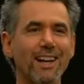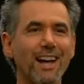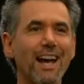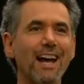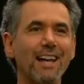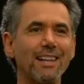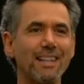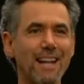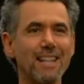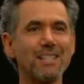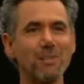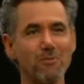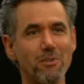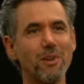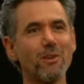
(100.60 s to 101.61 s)
and
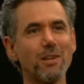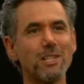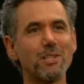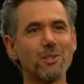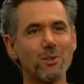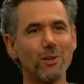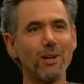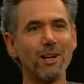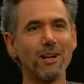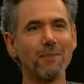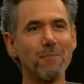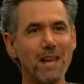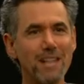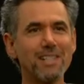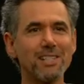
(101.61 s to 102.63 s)
that's a very strong
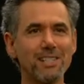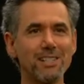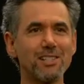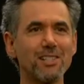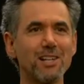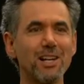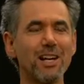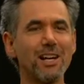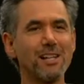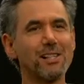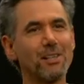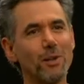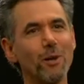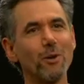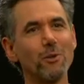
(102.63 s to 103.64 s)
message
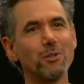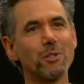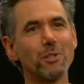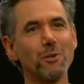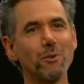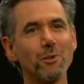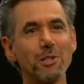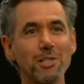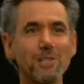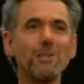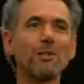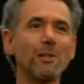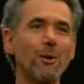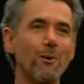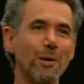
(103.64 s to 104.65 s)
to those who were
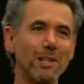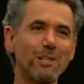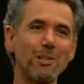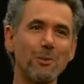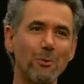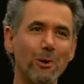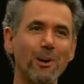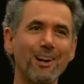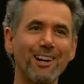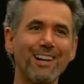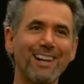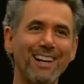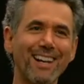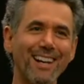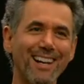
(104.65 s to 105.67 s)
still going to work.